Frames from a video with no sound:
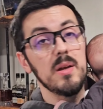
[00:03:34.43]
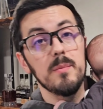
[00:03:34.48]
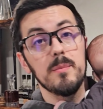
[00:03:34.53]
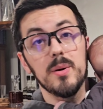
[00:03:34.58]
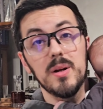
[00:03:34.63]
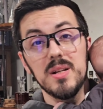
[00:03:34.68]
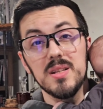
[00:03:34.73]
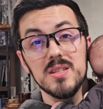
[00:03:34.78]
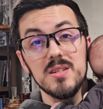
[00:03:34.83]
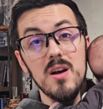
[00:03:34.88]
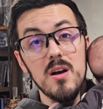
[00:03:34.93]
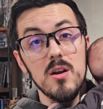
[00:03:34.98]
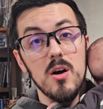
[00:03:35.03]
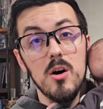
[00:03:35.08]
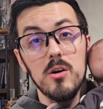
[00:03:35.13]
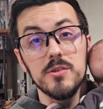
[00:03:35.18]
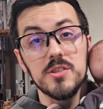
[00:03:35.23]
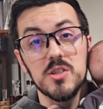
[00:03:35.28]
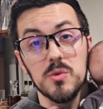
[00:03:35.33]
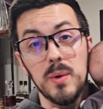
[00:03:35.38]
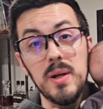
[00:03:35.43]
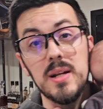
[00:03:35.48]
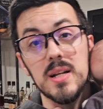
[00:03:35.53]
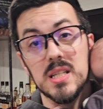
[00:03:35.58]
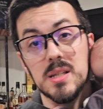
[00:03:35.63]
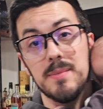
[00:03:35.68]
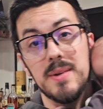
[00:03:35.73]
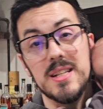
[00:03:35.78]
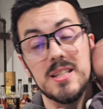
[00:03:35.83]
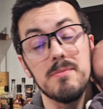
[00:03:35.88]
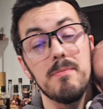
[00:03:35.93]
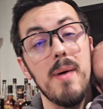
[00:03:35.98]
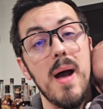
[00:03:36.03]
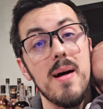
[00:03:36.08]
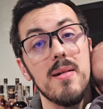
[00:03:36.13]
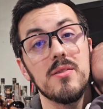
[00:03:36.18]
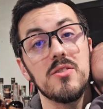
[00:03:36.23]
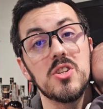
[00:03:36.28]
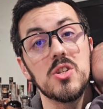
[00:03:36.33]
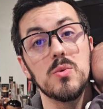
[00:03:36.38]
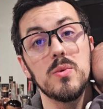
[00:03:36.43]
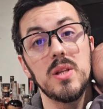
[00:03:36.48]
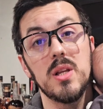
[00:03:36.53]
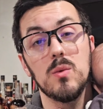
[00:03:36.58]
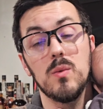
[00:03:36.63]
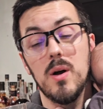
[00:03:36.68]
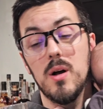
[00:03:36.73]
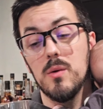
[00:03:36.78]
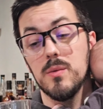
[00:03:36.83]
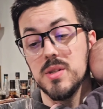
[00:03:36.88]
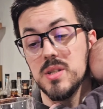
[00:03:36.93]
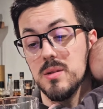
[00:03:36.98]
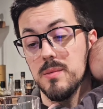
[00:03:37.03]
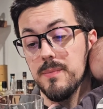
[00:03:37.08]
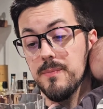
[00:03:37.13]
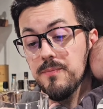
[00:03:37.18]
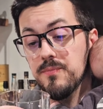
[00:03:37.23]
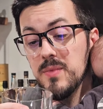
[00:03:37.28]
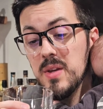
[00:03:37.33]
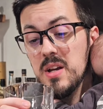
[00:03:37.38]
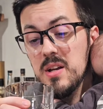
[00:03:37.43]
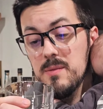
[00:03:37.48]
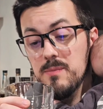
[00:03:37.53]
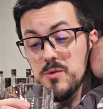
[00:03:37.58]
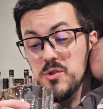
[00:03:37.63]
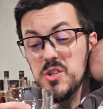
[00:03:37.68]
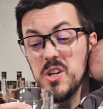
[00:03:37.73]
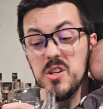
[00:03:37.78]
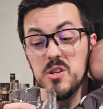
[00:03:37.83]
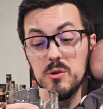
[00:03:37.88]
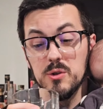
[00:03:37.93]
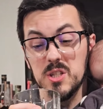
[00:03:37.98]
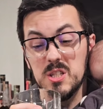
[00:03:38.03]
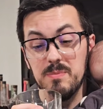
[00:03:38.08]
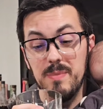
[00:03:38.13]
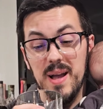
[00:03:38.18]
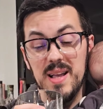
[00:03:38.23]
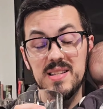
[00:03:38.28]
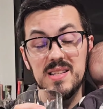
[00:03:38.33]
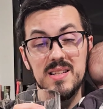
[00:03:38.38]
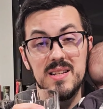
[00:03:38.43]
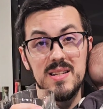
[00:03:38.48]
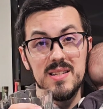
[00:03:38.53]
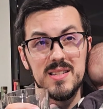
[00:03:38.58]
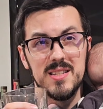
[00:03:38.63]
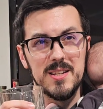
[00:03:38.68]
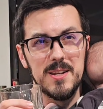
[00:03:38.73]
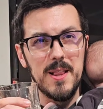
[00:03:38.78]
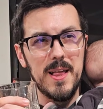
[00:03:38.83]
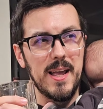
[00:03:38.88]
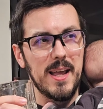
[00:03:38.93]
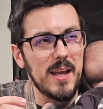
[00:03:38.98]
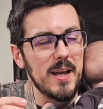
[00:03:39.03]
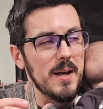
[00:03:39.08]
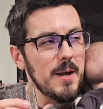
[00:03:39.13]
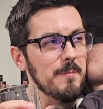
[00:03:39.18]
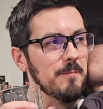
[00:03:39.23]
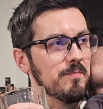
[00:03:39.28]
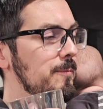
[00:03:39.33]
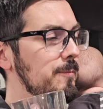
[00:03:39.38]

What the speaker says: But it's not all sweetness. I mean, it's balanced really well with some gentle spiciness and like a